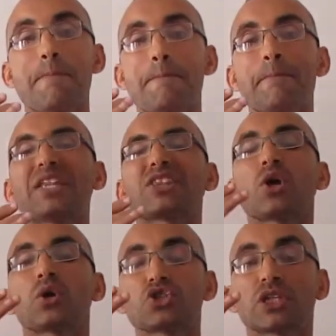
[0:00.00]

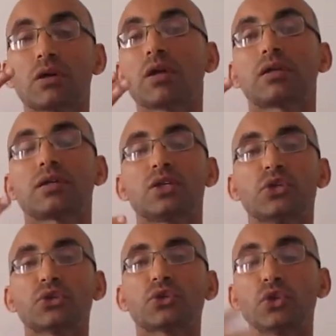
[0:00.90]

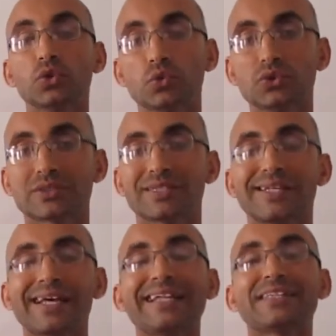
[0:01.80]
mythological clues
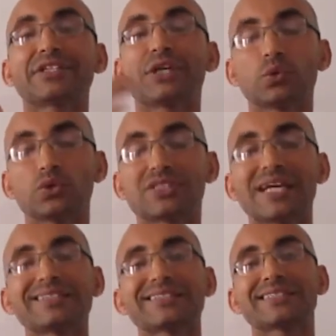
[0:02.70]
and codes
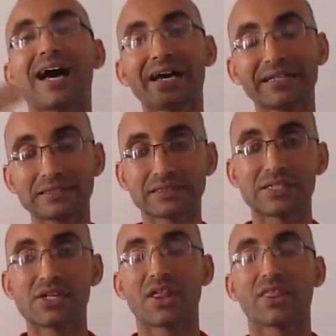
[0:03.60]
and signs
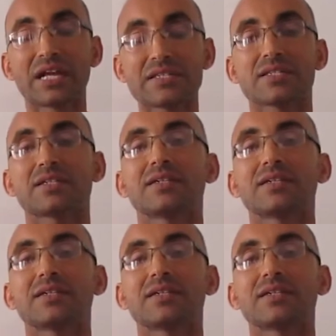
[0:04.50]
that